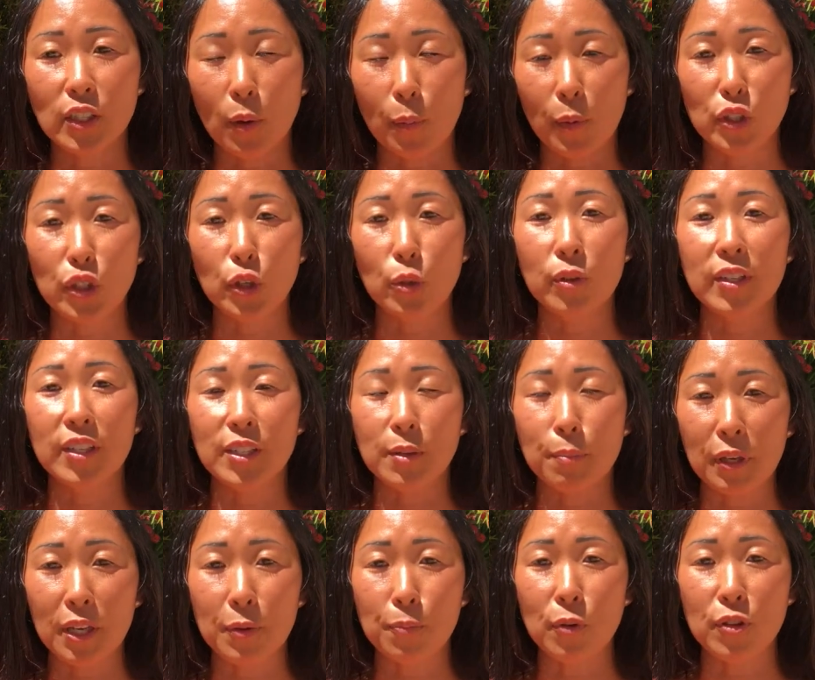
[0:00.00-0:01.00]
opportunities, and
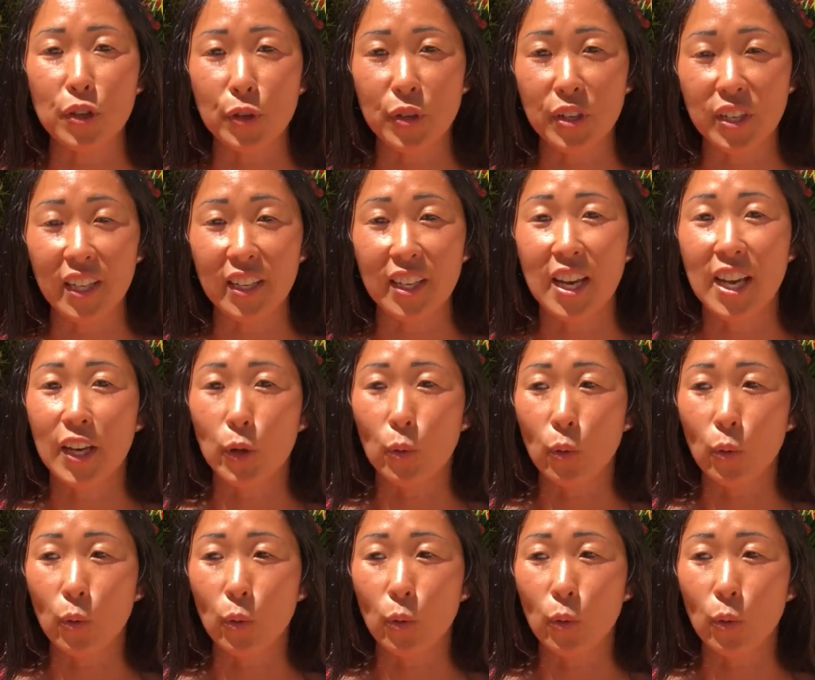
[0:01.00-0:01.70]
people you need in